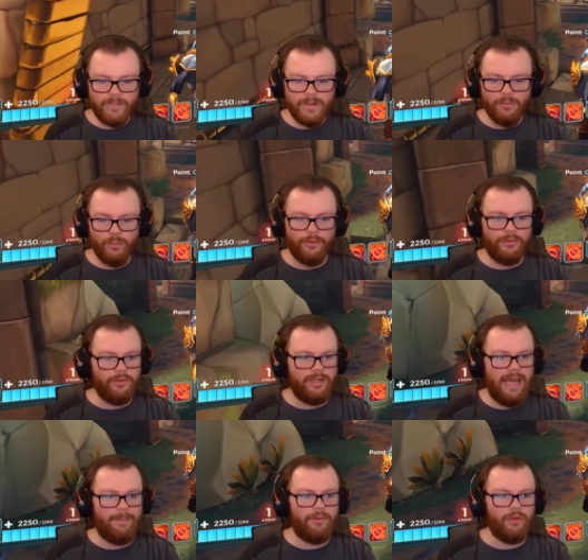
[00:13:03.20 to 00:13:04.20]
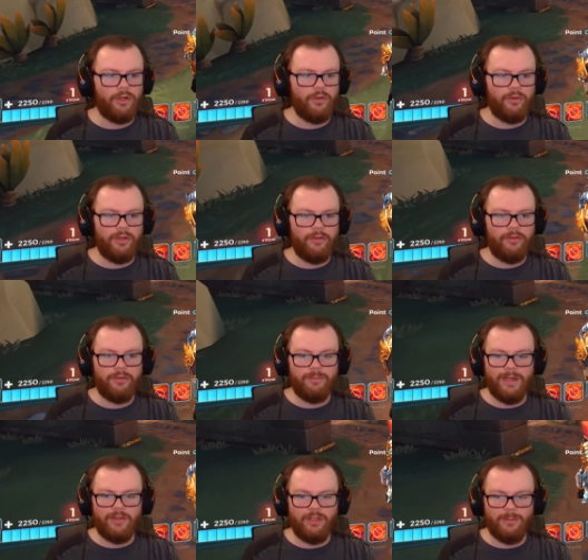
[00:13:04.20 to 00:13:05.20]
We still capped it, though, because at least
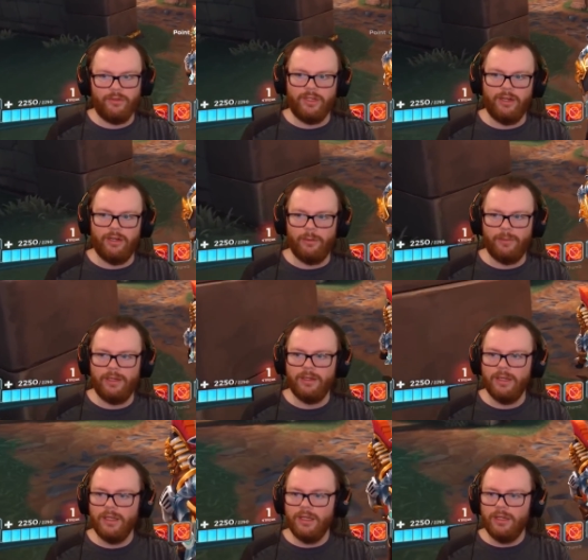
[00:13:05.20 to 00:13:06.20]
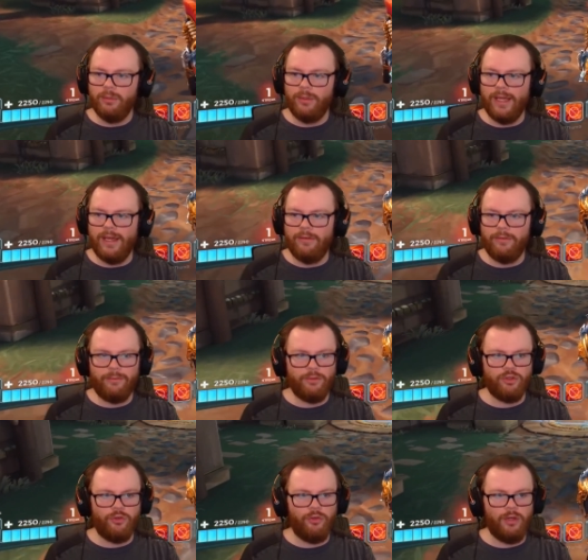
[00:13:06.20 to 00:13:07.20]
my team is carrying me. We have
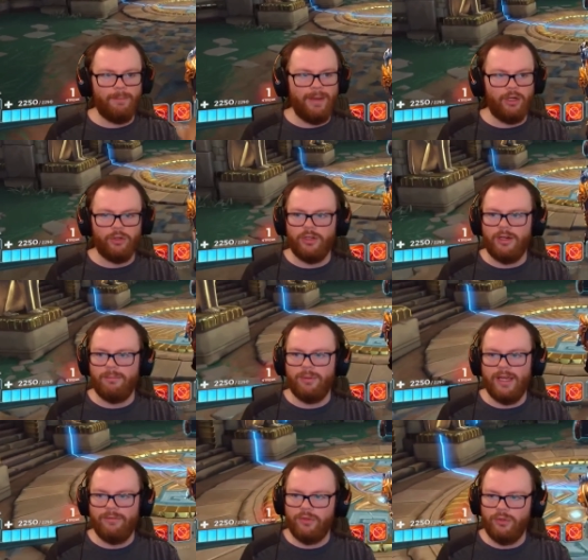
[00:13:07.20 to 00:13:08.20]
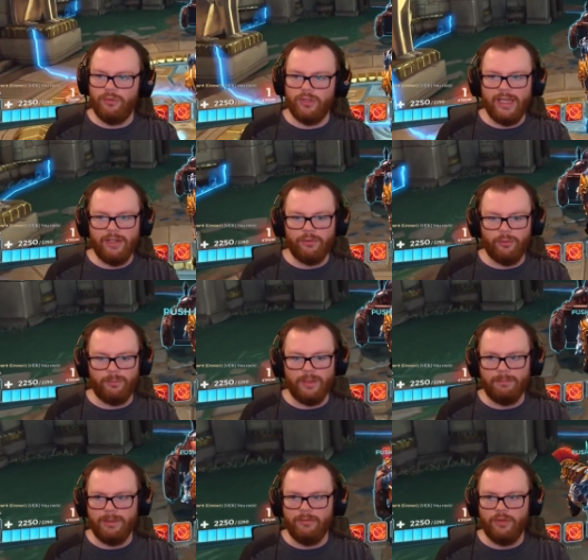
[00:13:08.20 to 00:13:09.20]
just a better comp. We have two tanks with
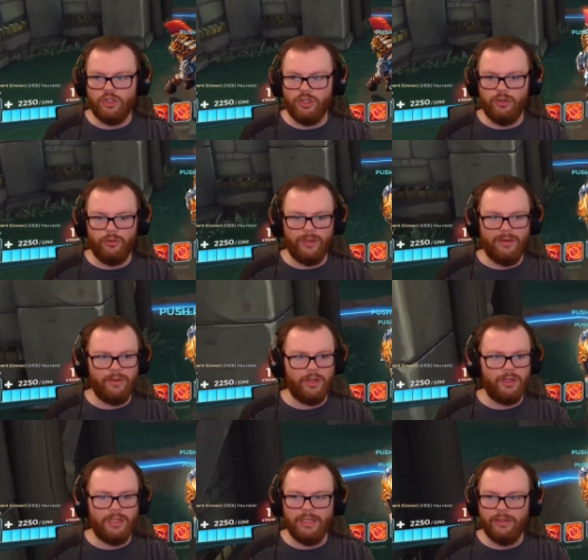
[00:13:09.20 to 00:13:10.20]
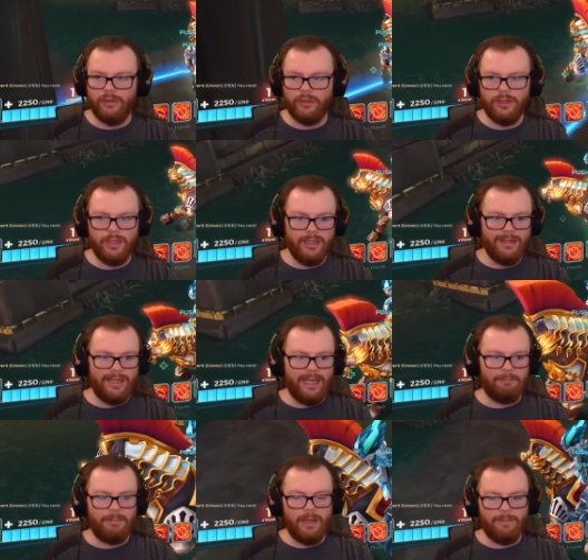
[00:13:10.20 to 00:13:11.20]
big, beefy shields. We have a good healer.
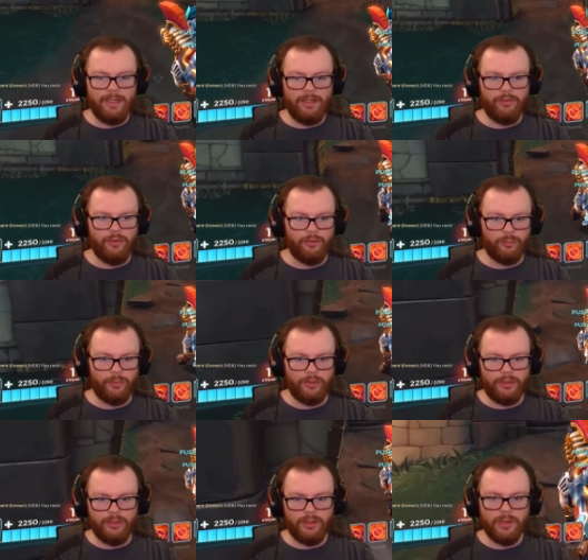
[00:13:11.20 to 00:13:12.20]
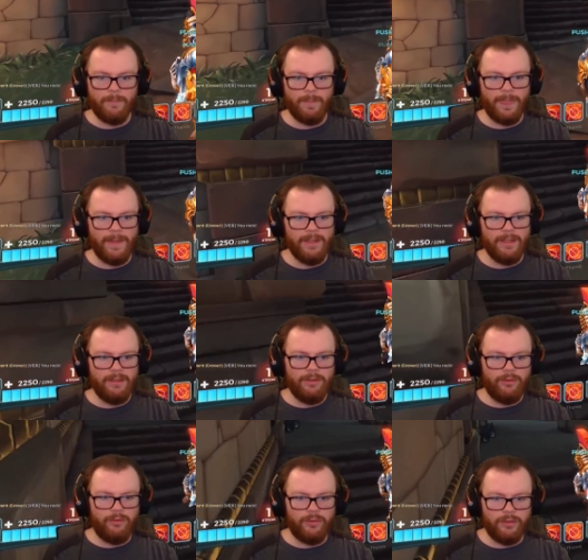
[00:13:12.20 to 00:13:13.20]
And Bomb King is also really good.
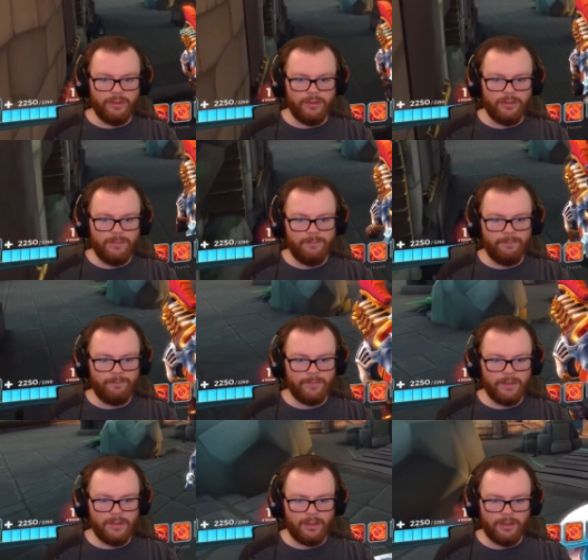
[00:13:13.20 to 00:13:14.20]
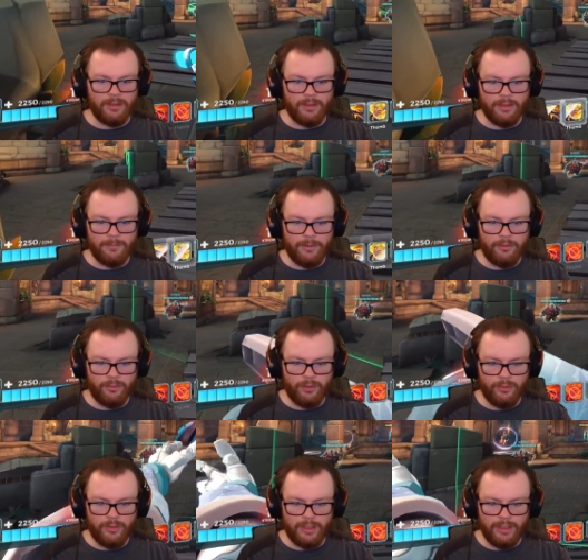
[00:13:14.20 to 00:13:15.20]
So, okay. Let me
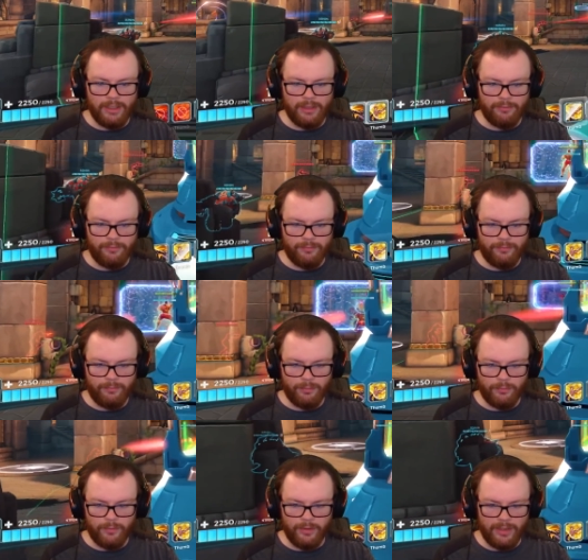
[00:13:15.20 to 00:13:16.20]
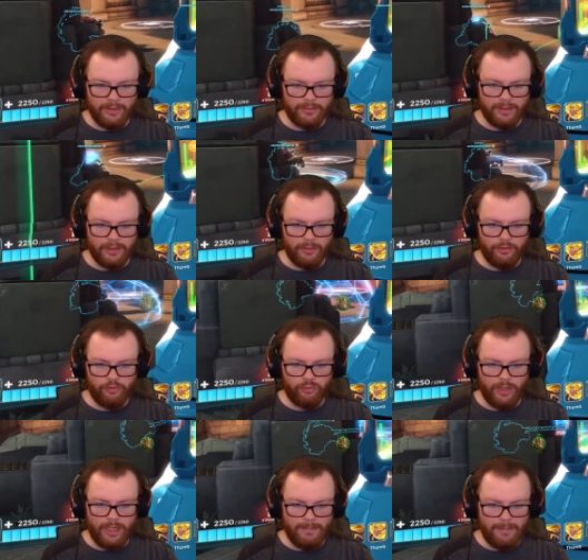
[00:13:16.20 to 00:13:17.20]
throw a reveal out there. Let's
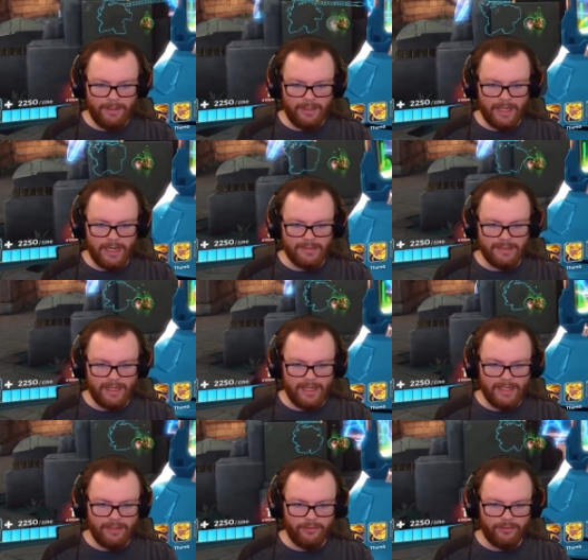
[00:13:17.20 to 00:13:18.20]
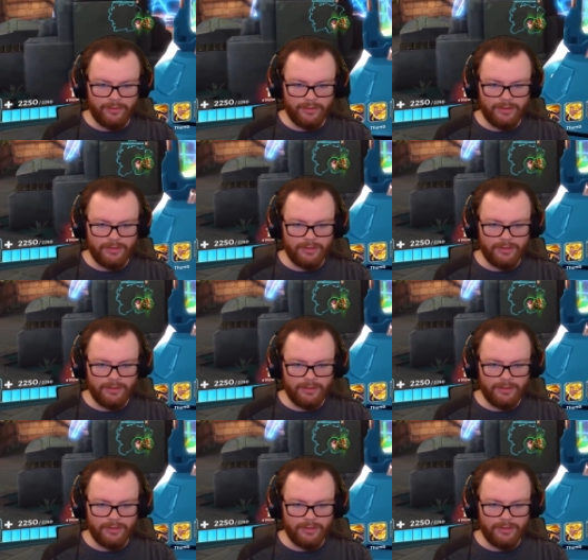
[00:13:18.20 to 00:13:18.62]
try and maybe not die instantly.